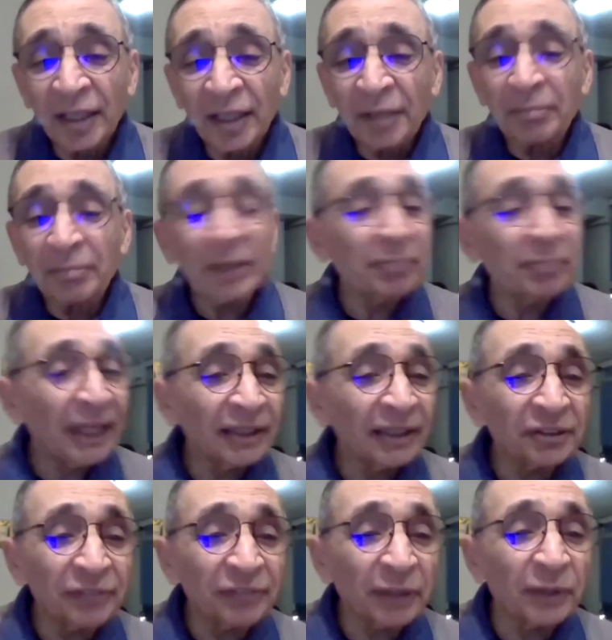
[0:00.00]
My parents
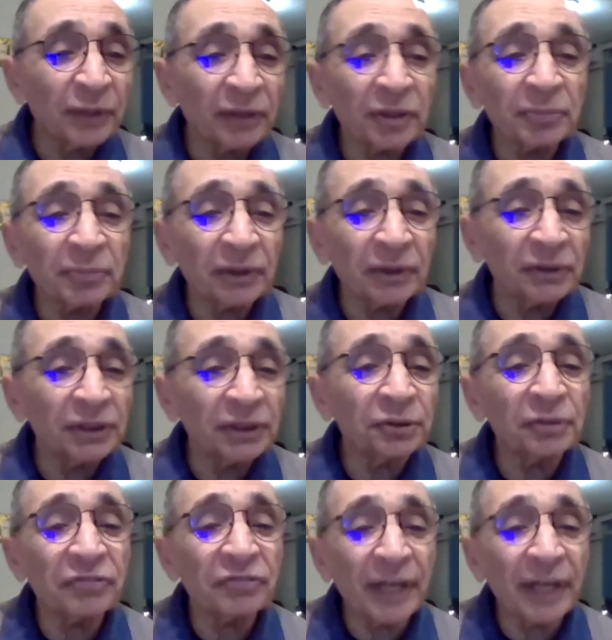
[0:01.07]
found out about this through
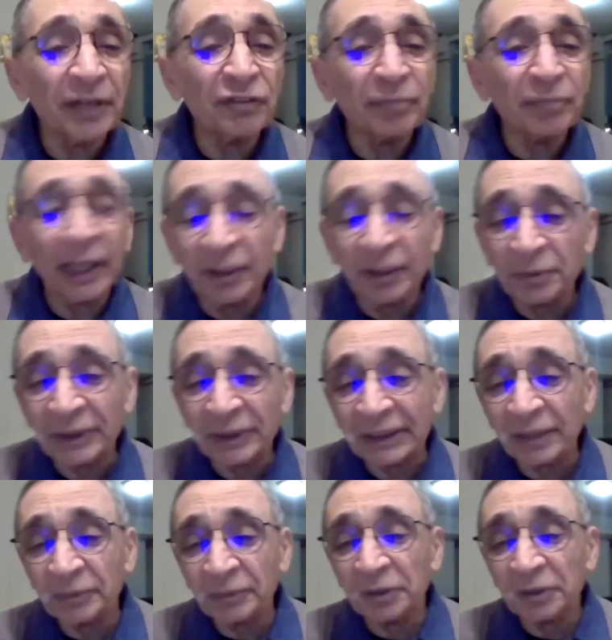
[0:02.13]
a friend of mine who was
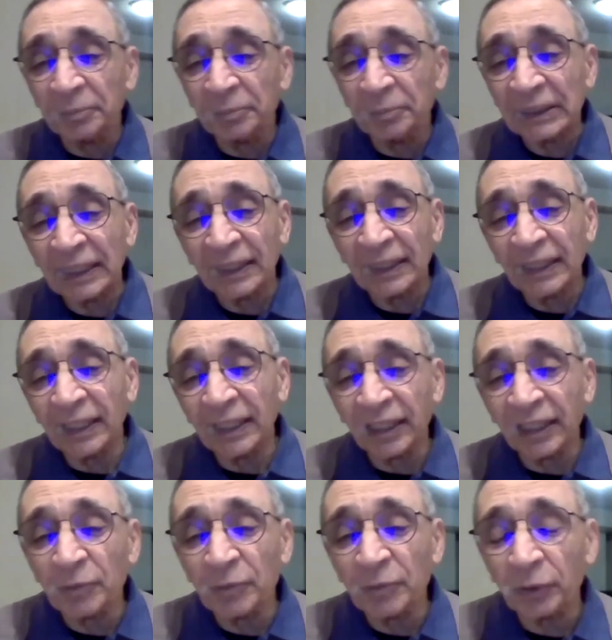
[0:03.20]
there with me, and they
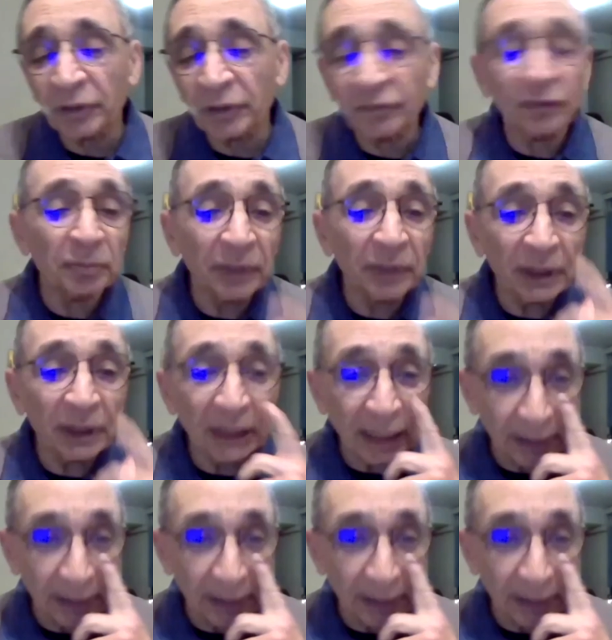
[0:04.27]
came looking for me at